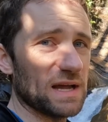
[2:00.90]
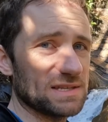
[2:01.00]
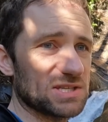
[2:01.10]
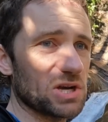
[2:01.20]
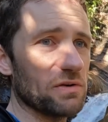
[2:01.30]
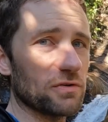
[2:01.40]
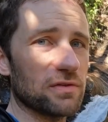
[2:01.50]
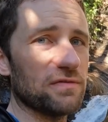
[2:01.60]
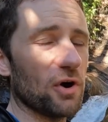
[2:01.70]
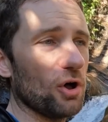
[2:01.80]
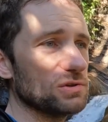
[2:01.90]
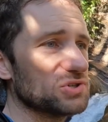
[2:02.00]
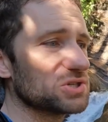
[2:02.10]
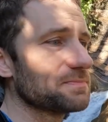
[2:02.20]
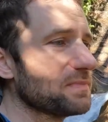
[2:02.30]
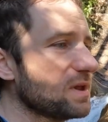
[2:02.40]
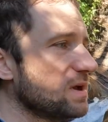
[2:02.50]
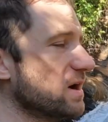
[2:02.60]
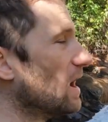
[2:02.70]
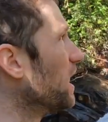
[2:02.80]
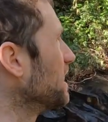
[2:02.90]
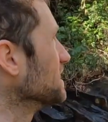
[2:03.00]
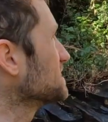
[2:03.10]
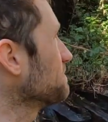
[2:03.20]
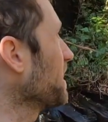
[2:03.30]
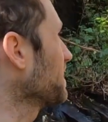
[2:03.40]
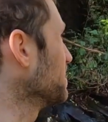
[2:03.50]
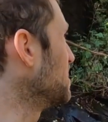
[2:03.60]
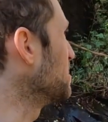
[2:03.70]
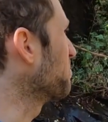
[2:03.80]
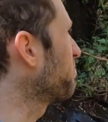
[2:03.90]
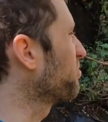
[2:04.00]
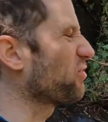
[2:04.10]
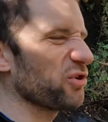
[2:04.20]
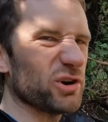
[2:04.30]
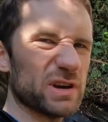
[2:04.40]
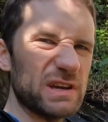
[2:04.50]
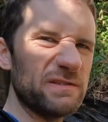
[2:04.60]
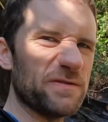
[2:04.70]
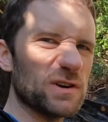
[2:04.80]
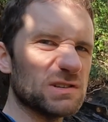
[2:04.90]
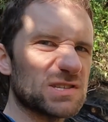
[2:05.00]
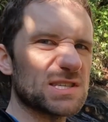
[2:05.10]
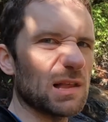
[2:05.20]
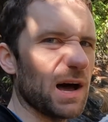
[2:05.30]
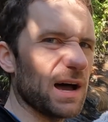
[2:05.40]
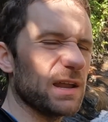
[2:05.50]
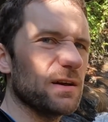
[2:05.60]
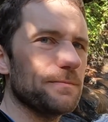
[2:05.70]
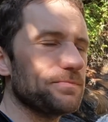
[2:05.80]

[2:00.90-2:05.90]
that discovered the falls. It's about a 30-foot slide.